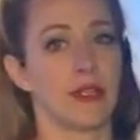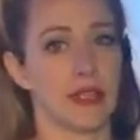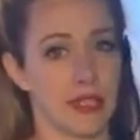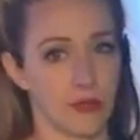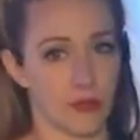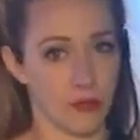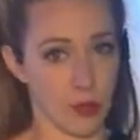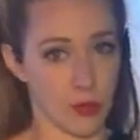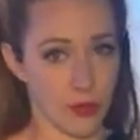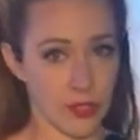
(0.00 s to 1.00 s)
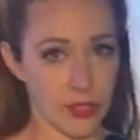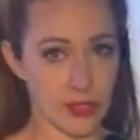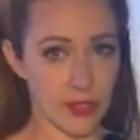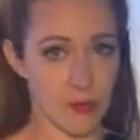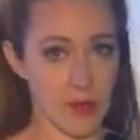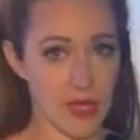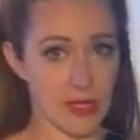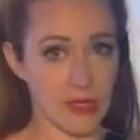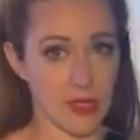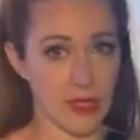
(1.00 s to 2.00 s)
lean forward a little
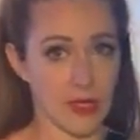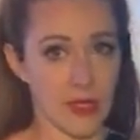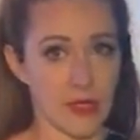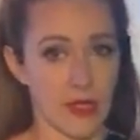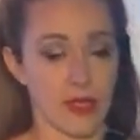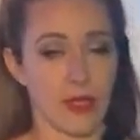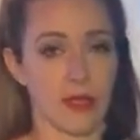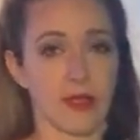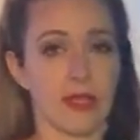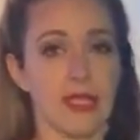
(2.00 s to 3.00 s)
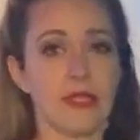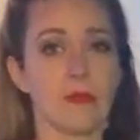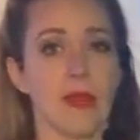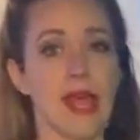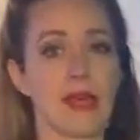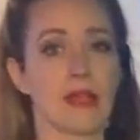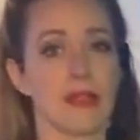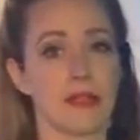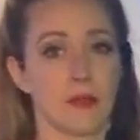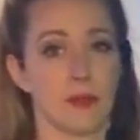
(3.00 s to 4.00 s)
bit, lean
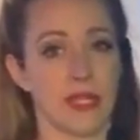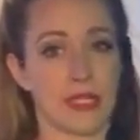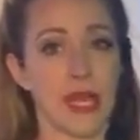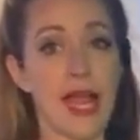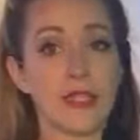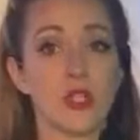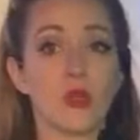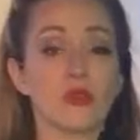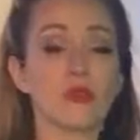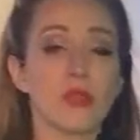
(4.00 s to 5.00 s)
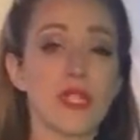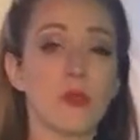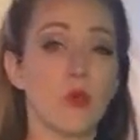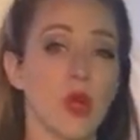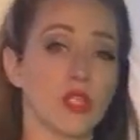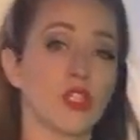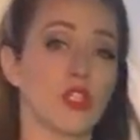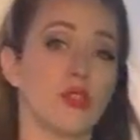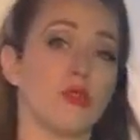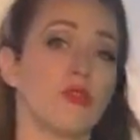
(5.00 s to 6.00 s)
back a little bit. I don't really
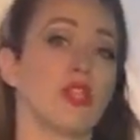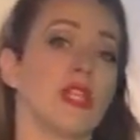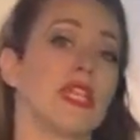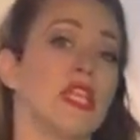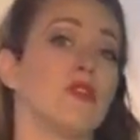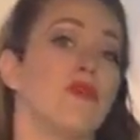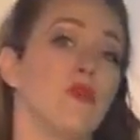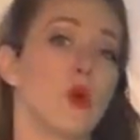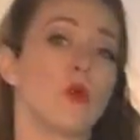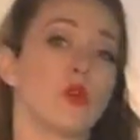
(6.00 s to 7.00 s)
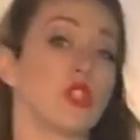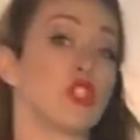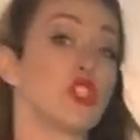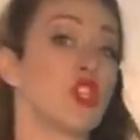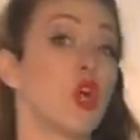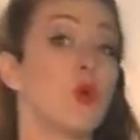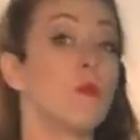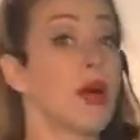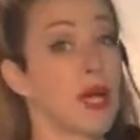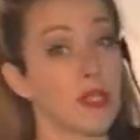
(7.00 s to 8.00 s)
want you to lean forward so
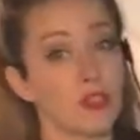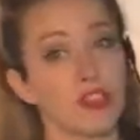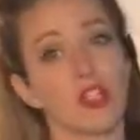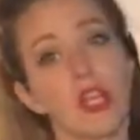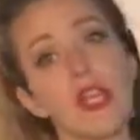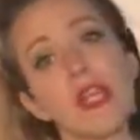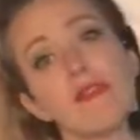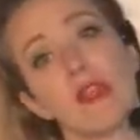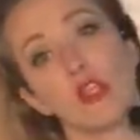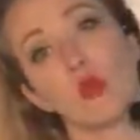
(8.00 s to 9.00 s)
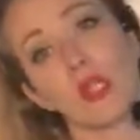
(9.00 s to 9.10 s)
much that your